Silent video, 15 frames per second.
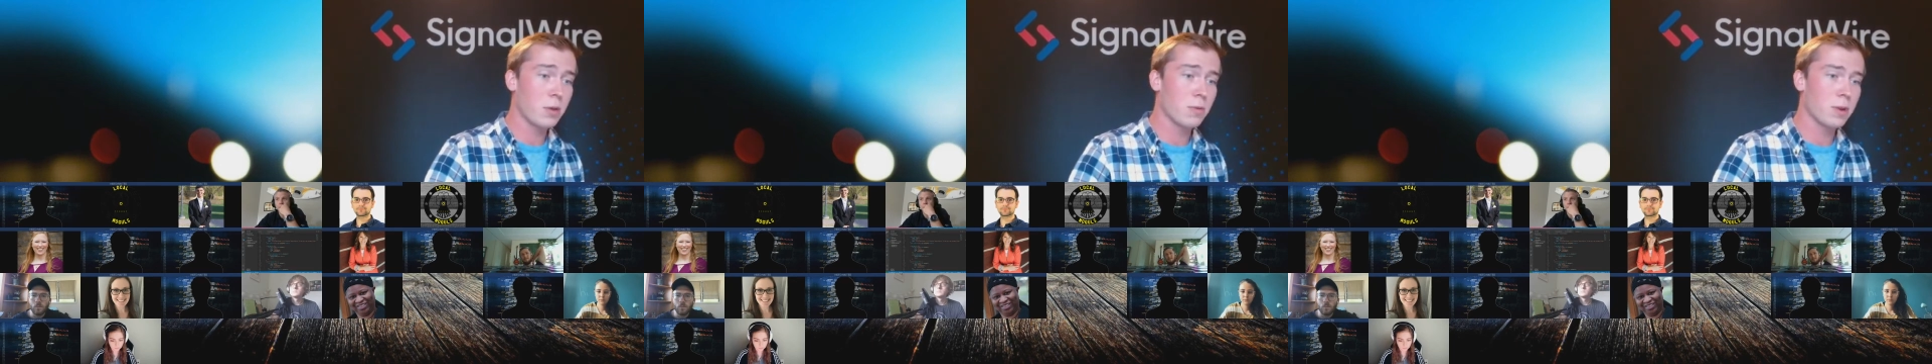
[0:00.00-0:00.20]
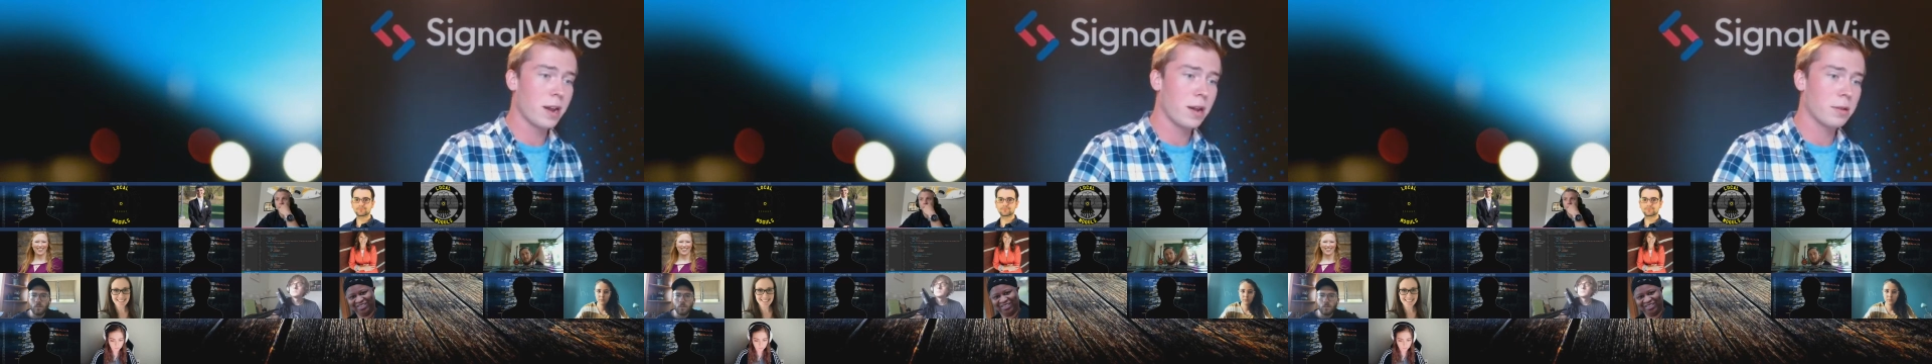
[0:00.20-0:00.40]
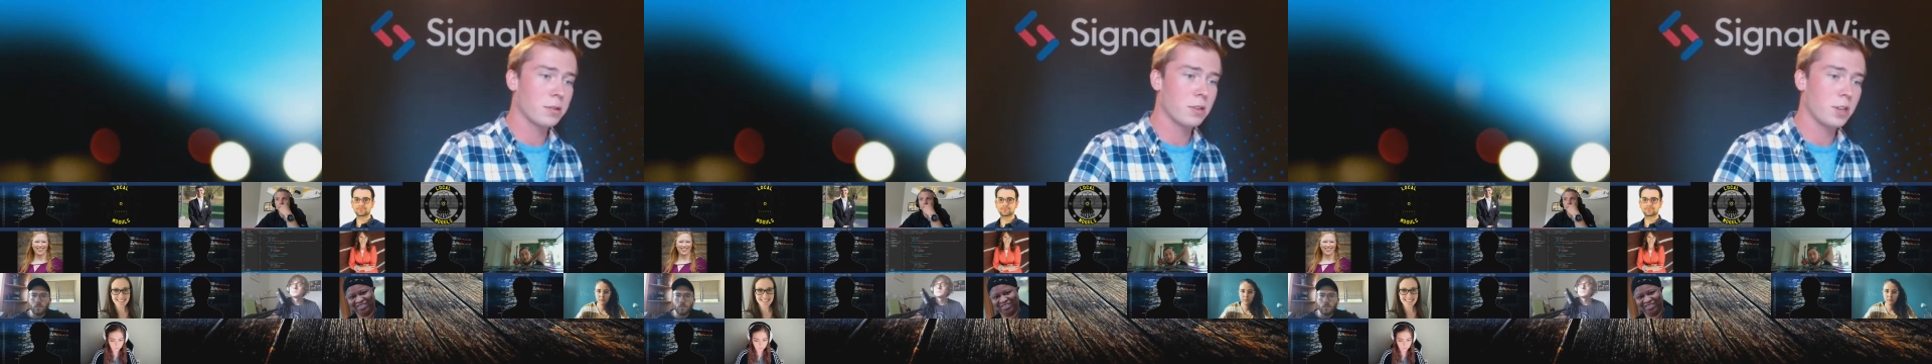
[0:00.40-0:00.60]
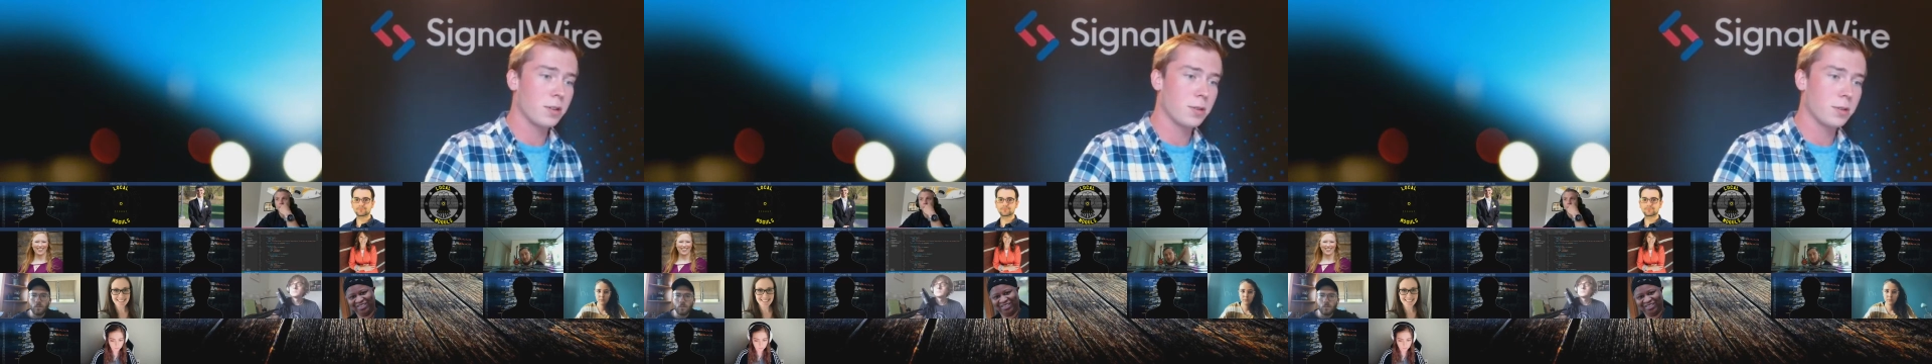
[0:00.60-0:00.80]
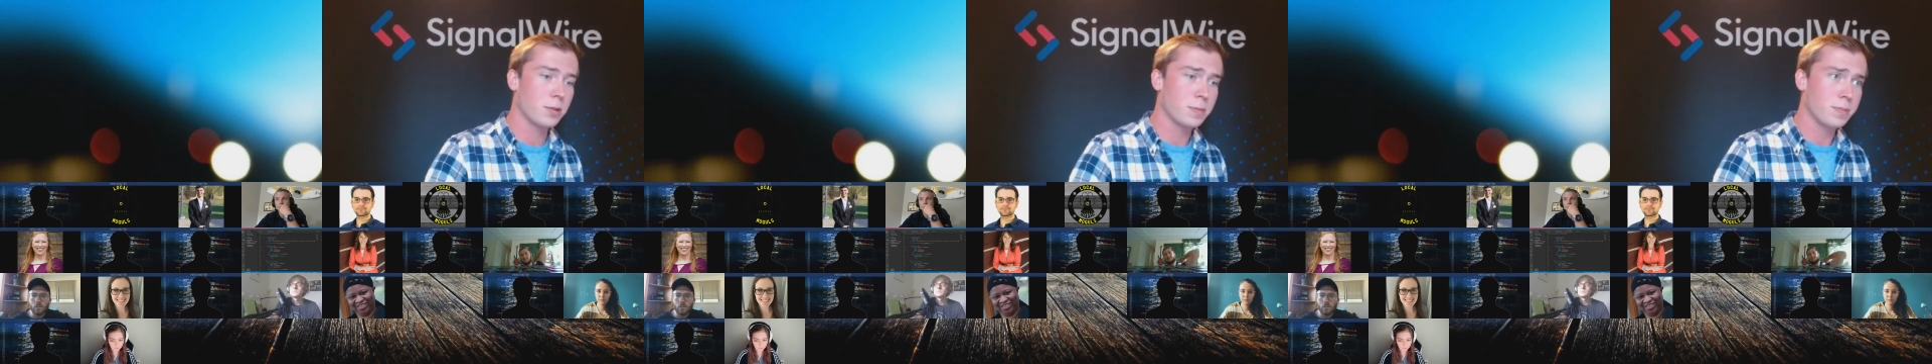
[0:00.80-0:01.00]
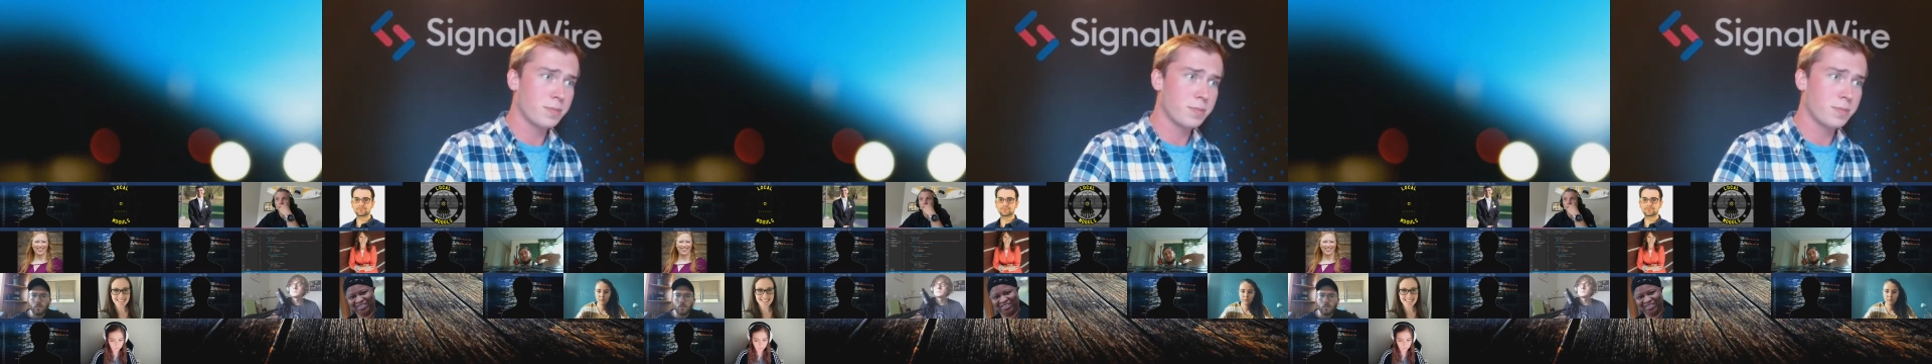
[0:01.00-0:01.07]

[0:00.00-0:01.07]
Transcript: what I'll do